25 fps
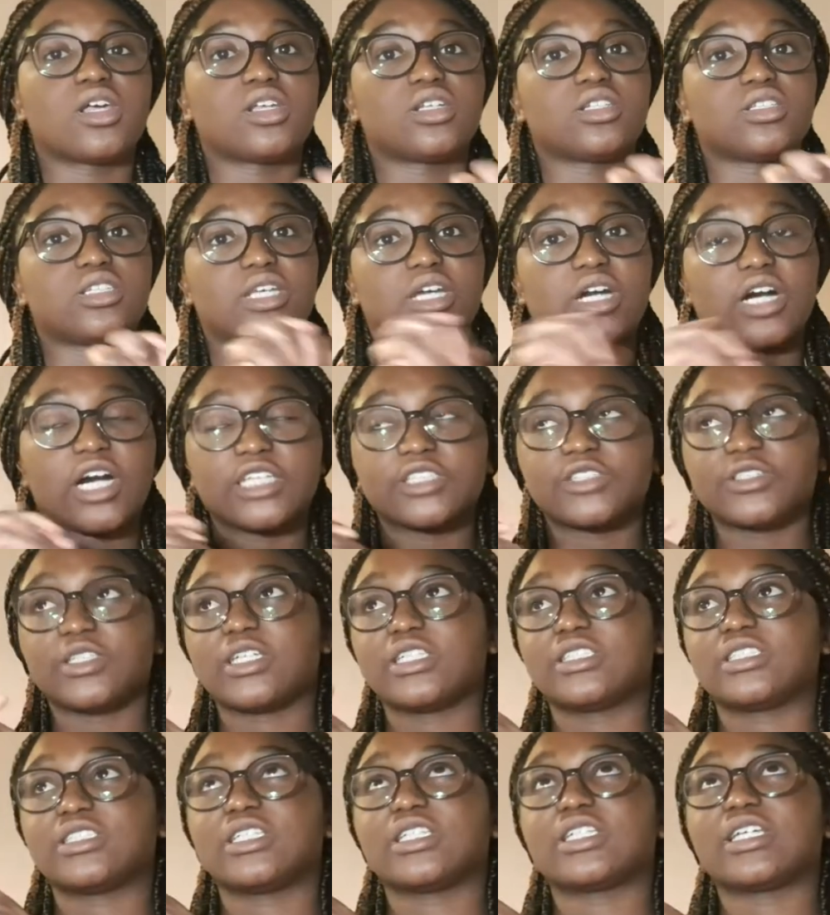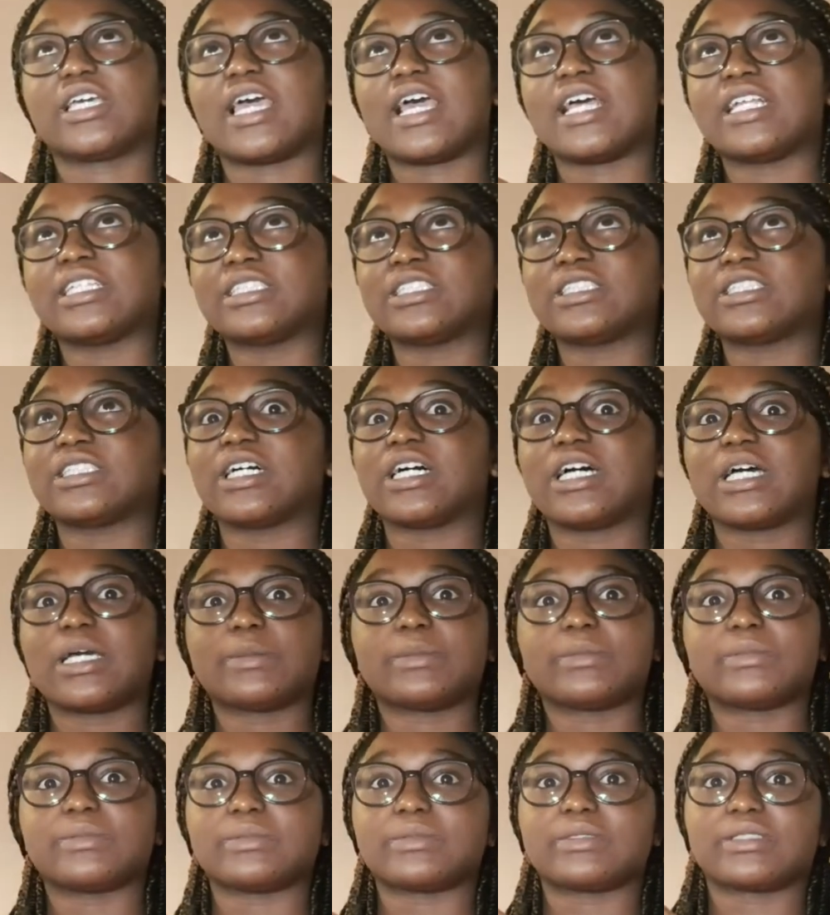The hydrolytic
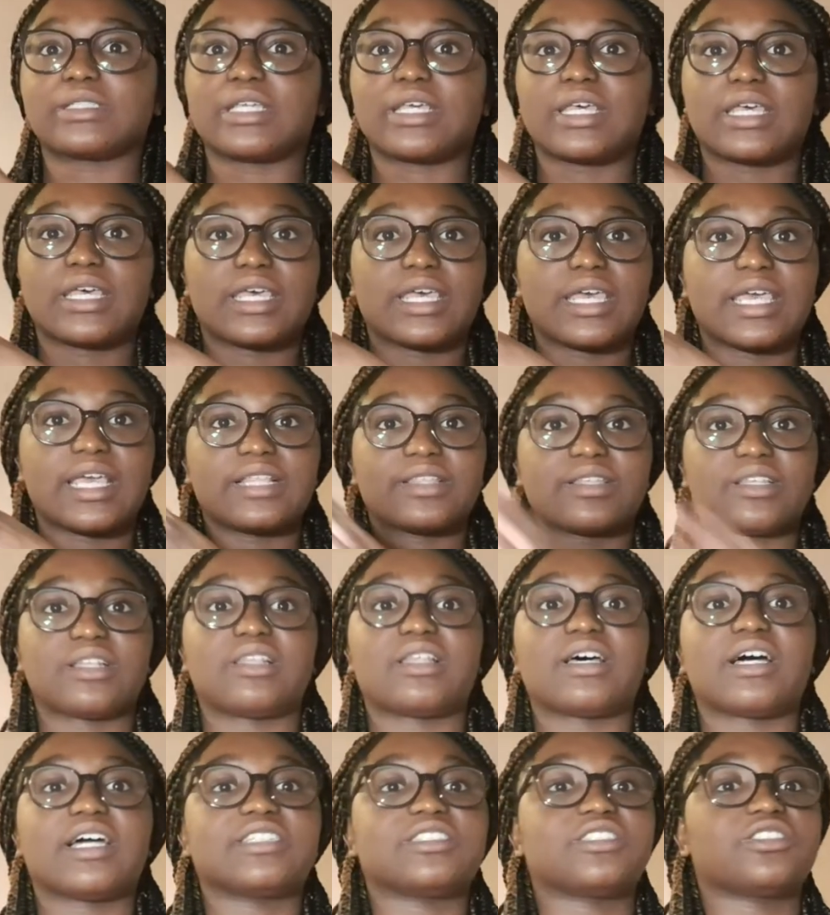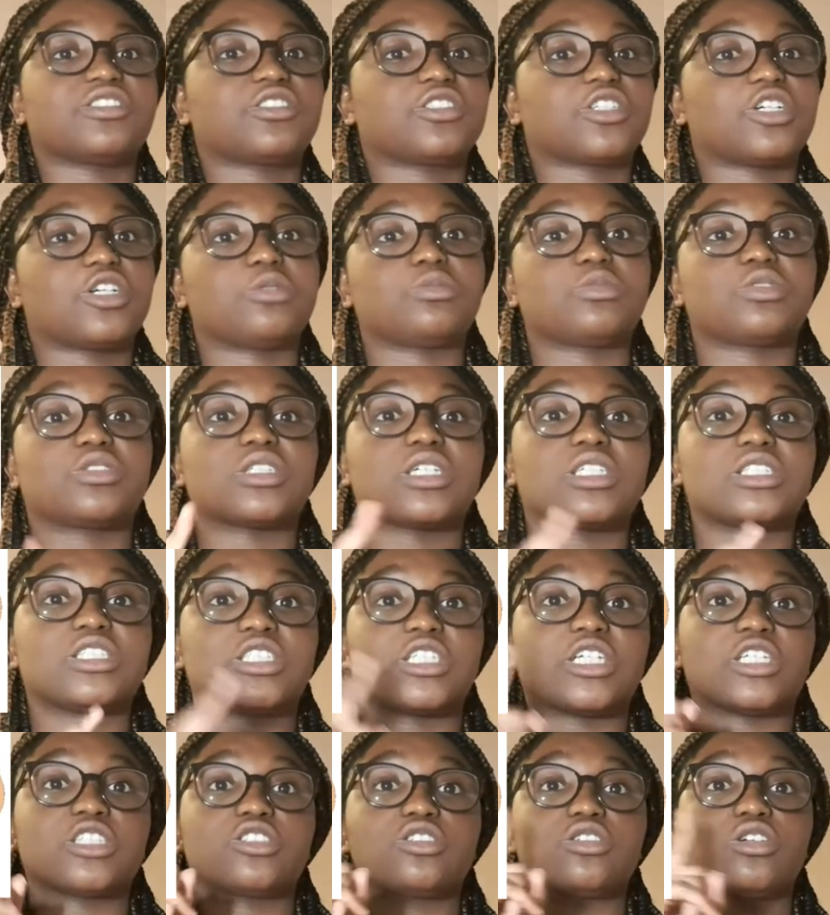enzymes in the lysosomes
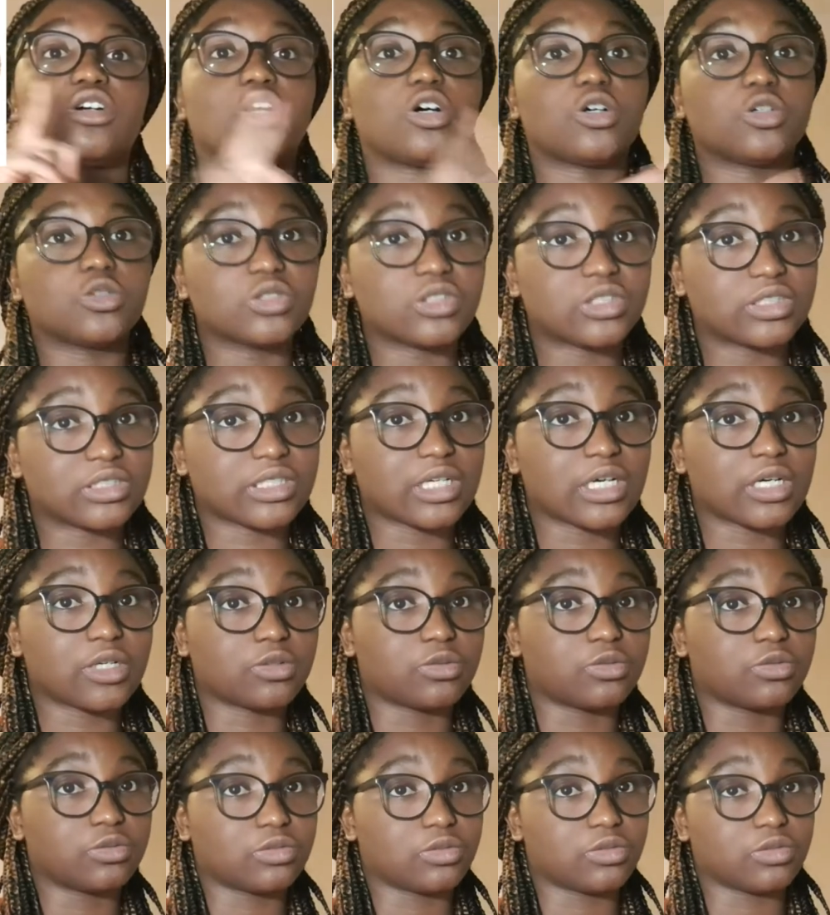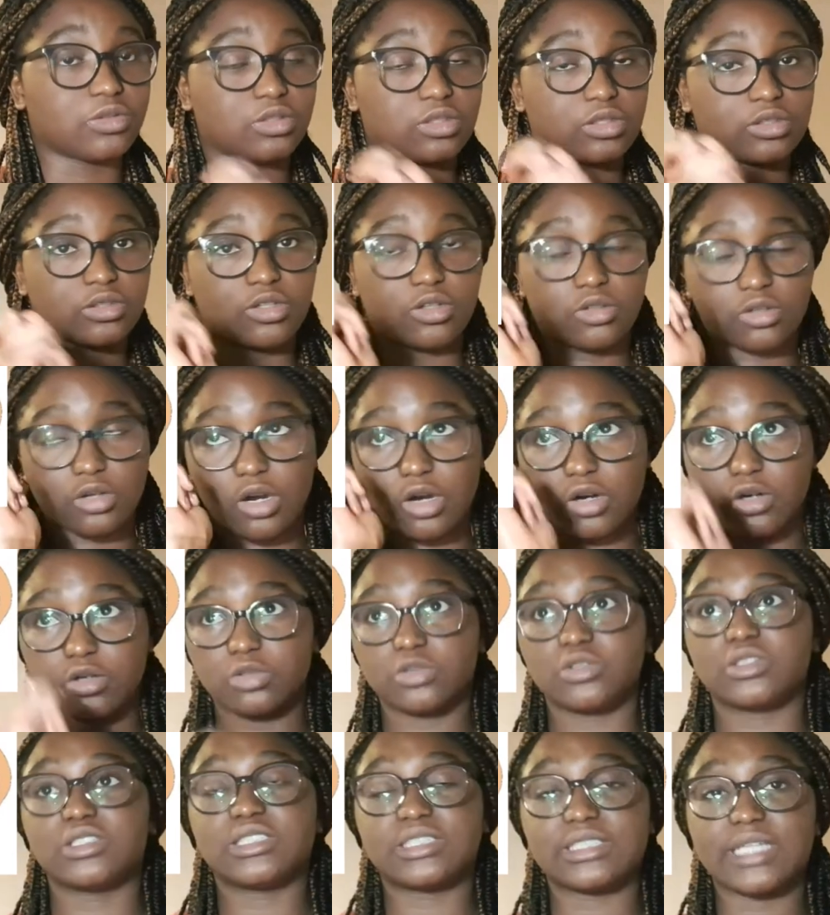digest old cell
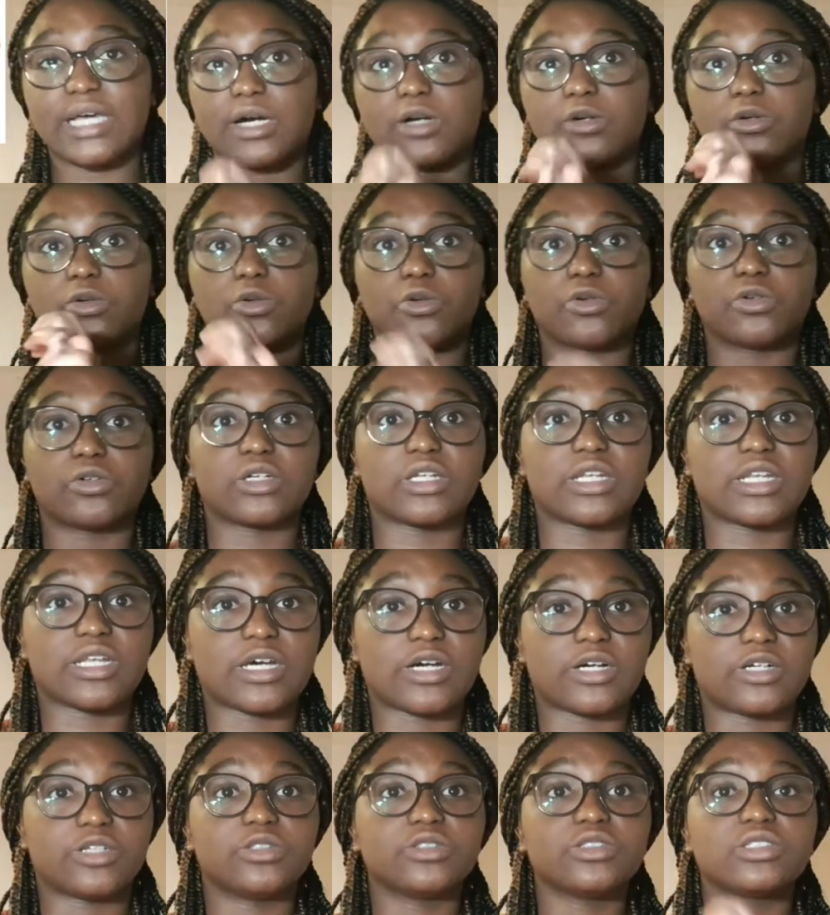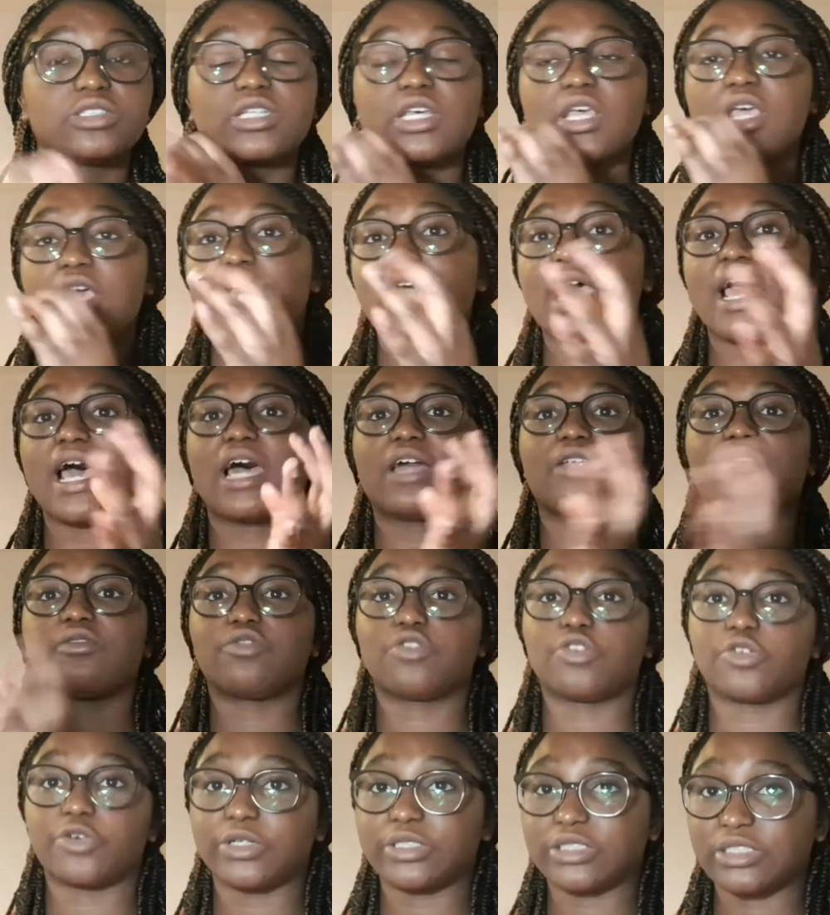organelles and
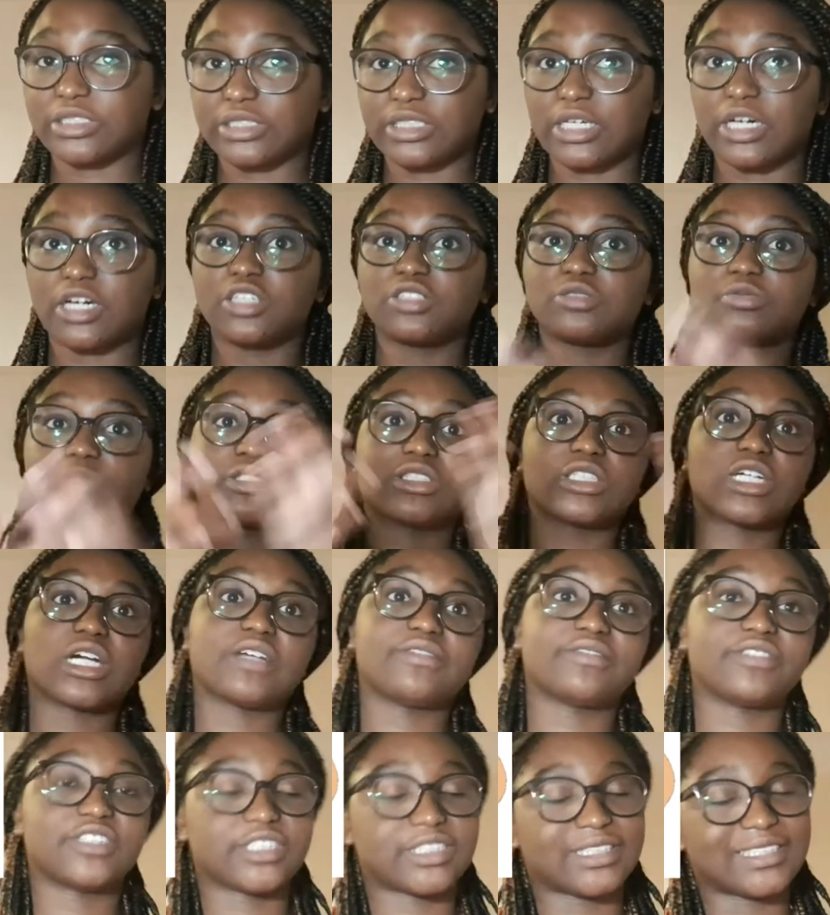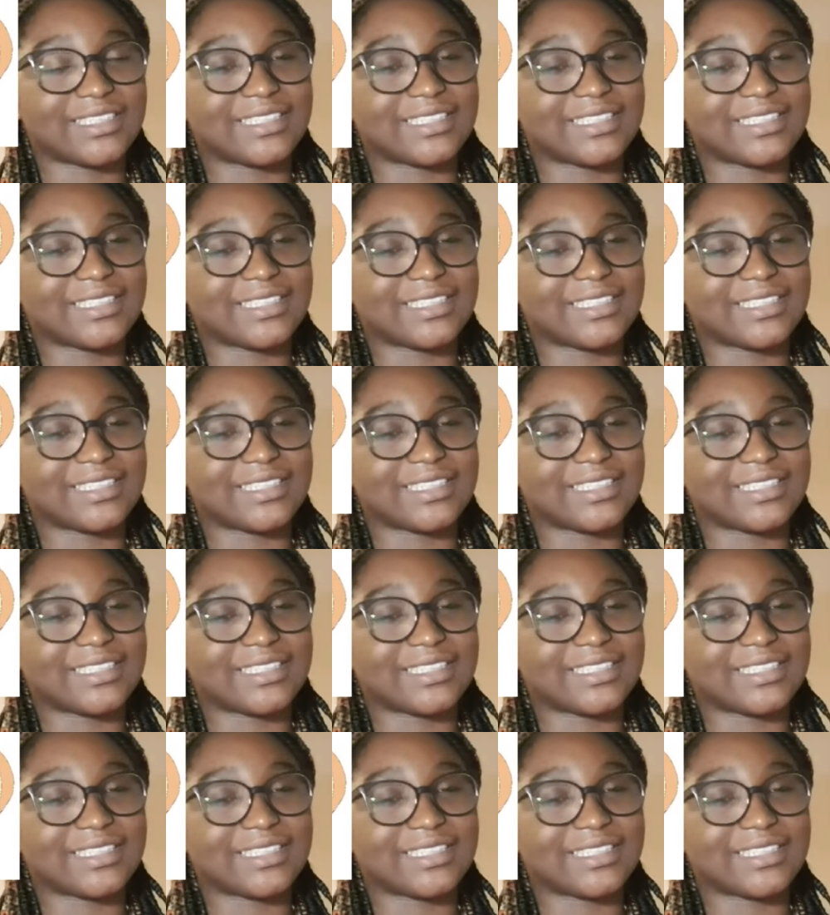foreign cells, which I've just